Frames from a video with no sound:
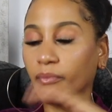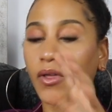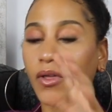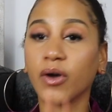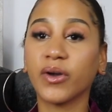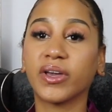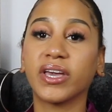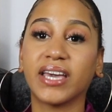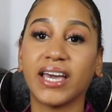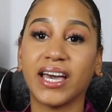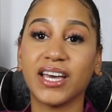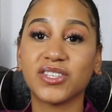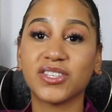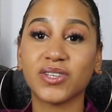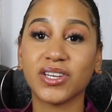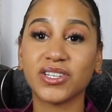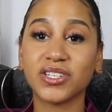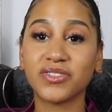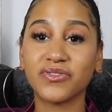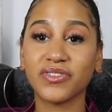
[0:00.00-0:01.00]
Okay guys,
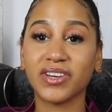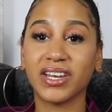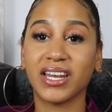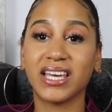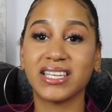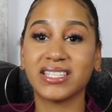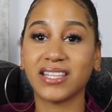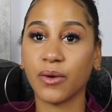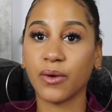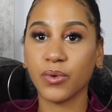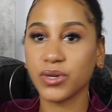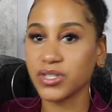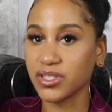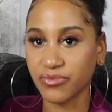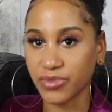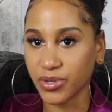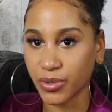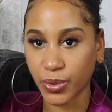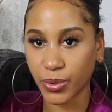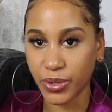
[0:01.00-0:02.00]
so I just realized that wasn't
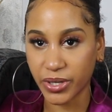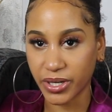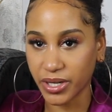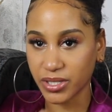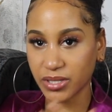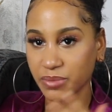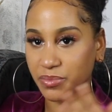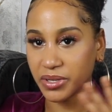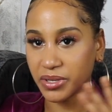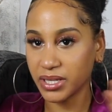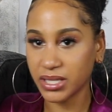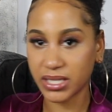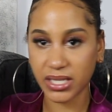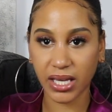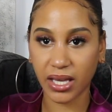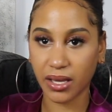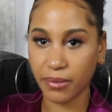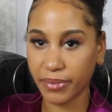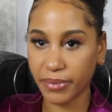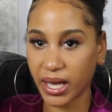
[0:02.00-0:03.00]
recording, so I'm going to
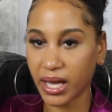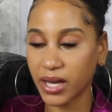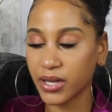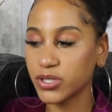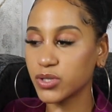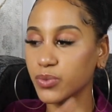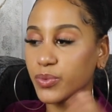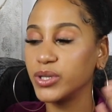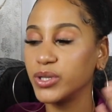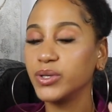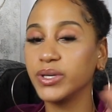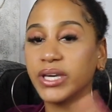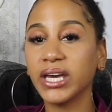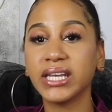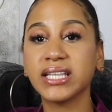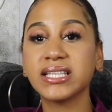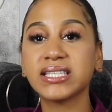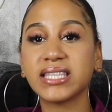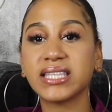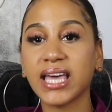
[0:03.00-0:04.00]
take it back. So when you get
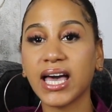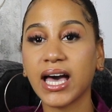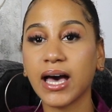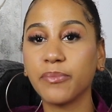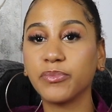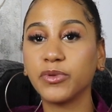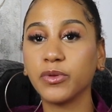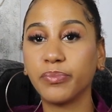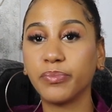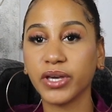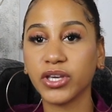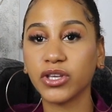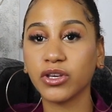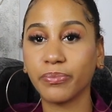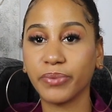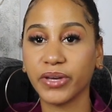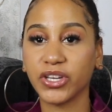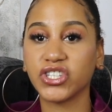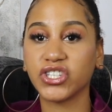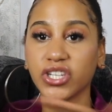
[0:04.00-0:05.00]
into the app, you pick your
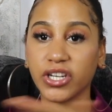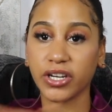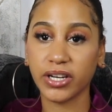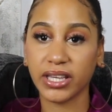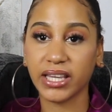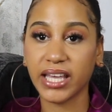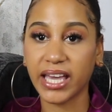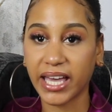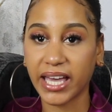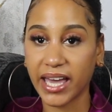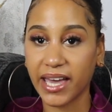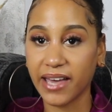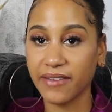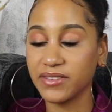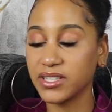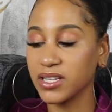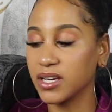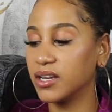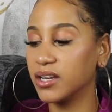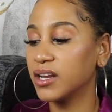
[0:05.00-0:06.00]
picture like I
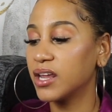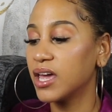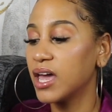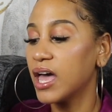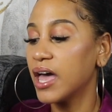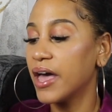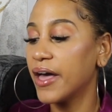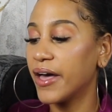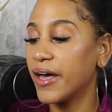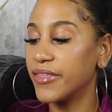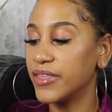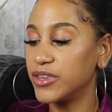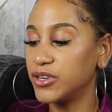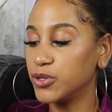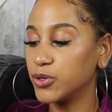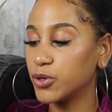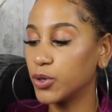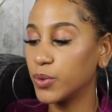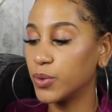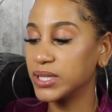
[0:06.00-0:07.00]
have done, and then
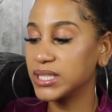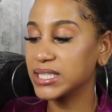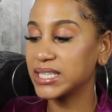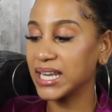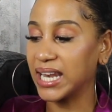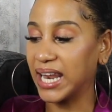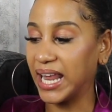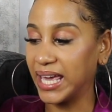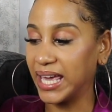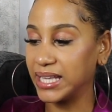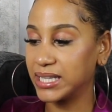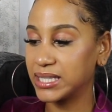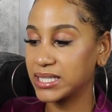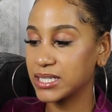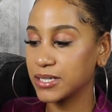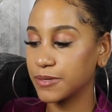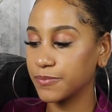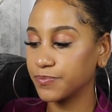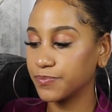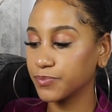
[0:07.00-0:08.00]
you go into
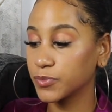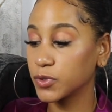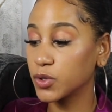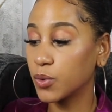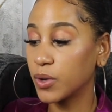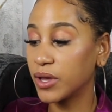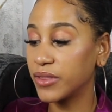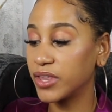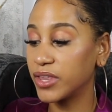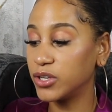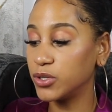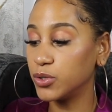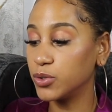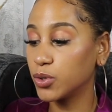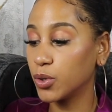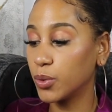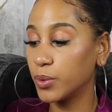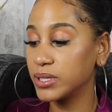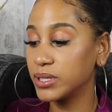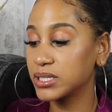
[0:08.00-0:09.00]
light. No, and then you
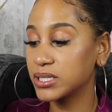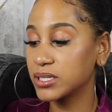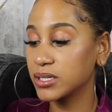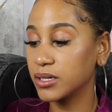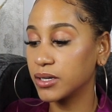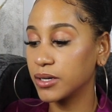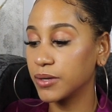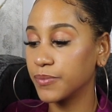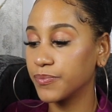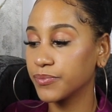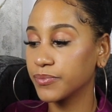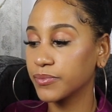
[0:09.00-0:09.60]
go into,